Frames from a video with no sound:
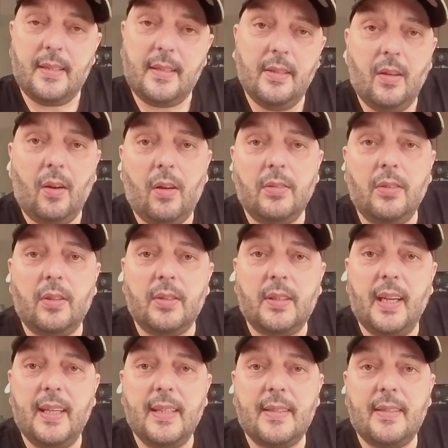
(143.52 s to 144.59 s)
an audio
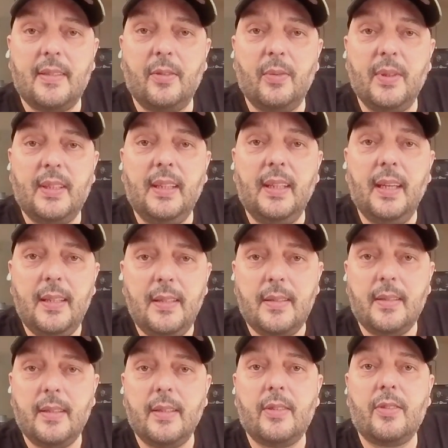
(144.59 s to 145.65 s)
test with the
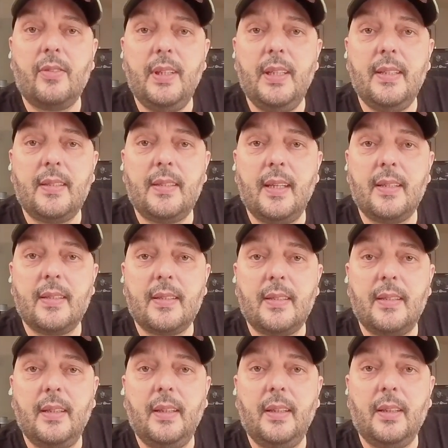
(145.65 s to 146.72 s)

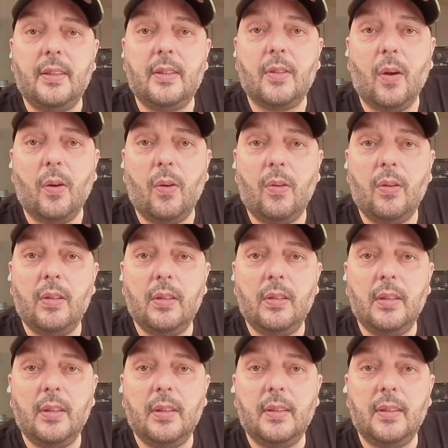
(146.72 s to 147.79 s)
Insta360 GO
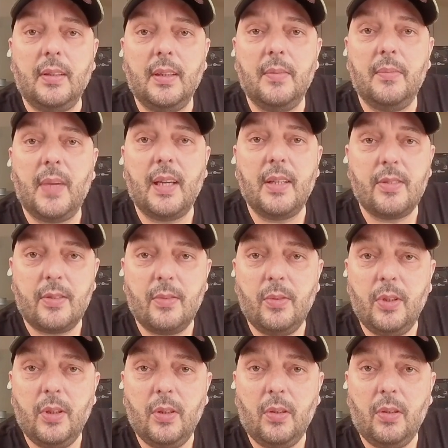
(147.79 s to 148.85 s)
in my
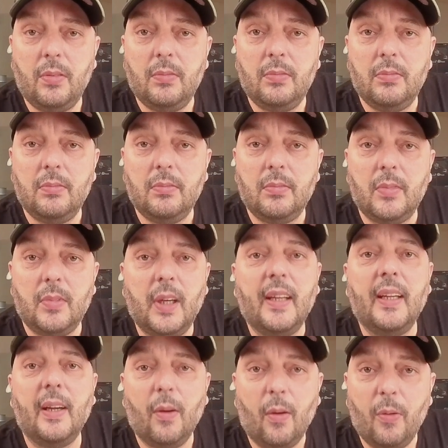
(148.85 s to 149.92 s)
studio, and I
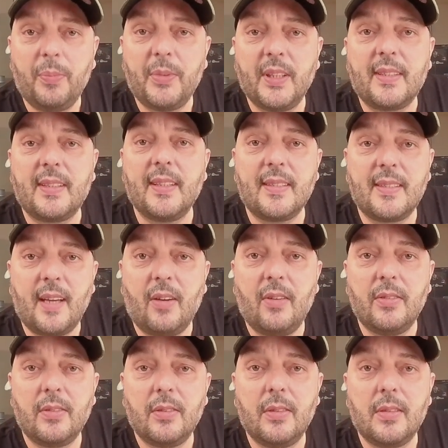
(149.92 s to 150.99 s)
hope that the sound
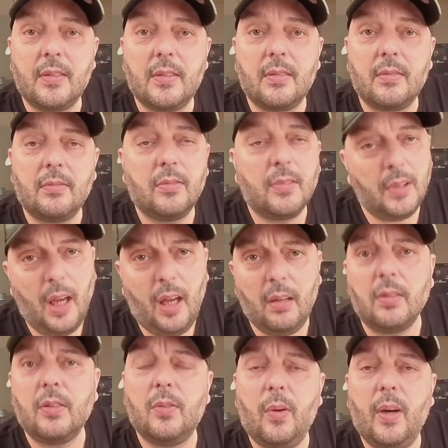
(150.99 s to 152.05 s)
is, yeah,
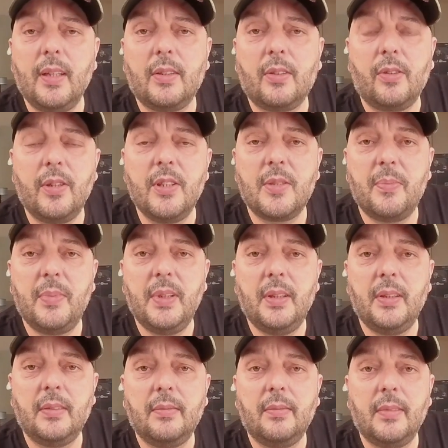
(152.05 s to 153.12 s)
quite crispy
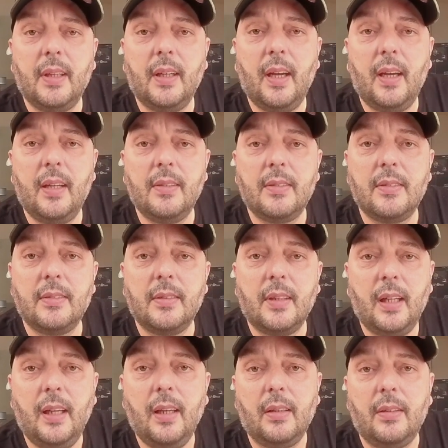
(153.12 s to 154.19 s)
and
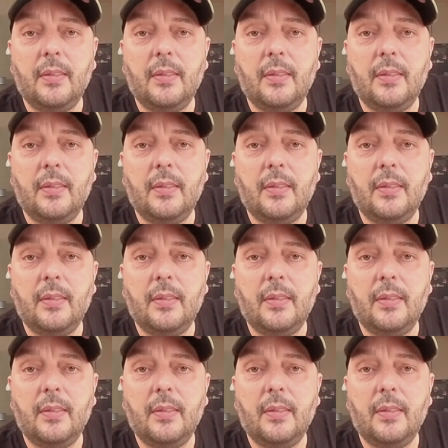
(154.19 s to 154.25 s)
clear.